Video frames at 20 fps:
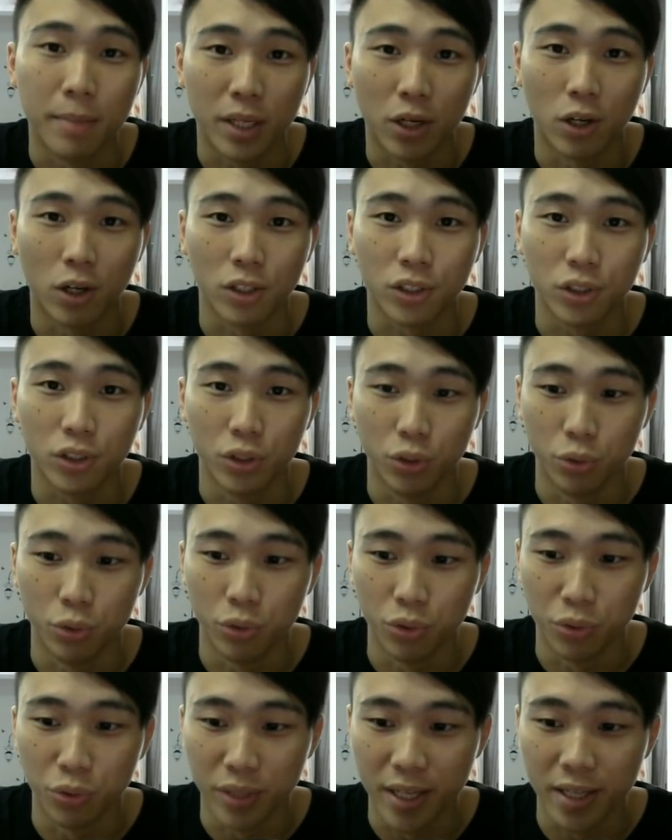because
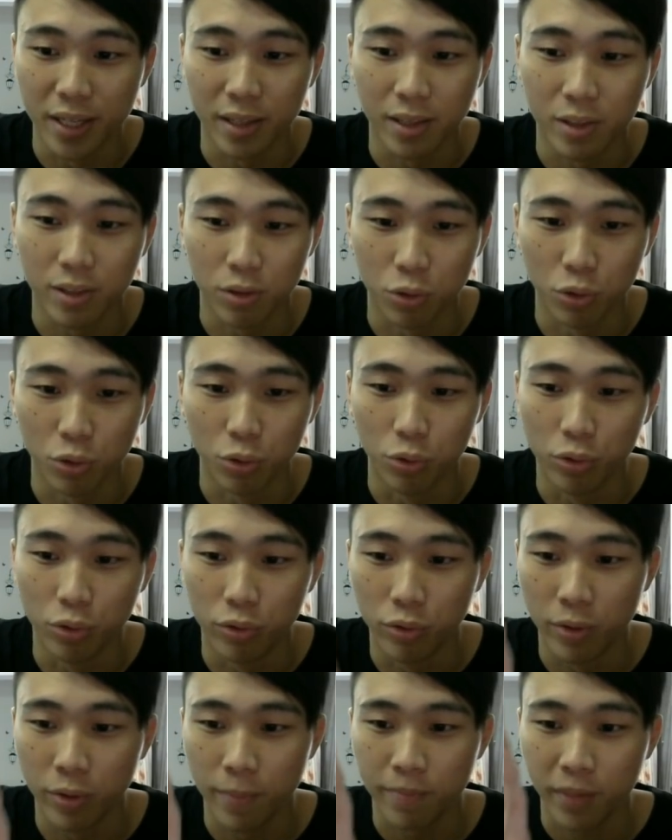you need to
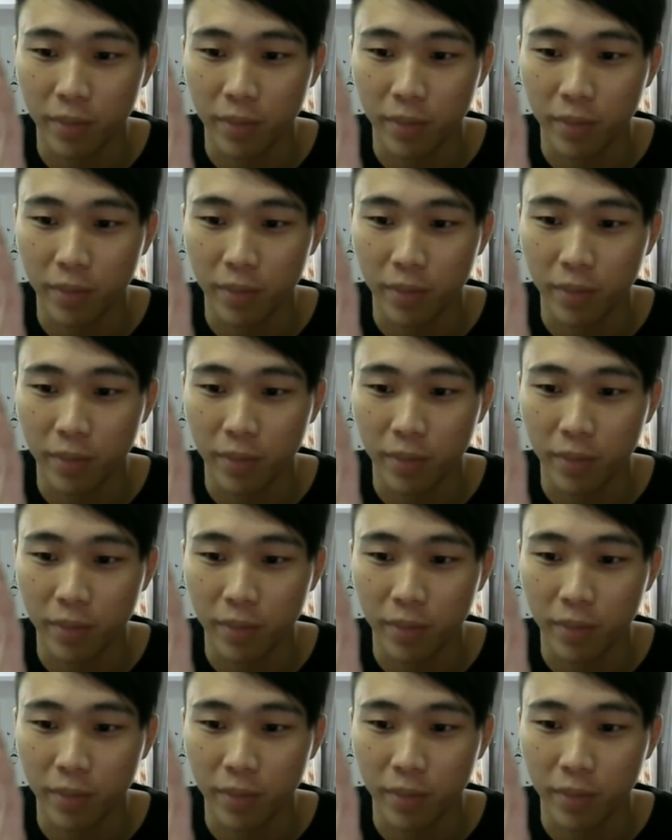do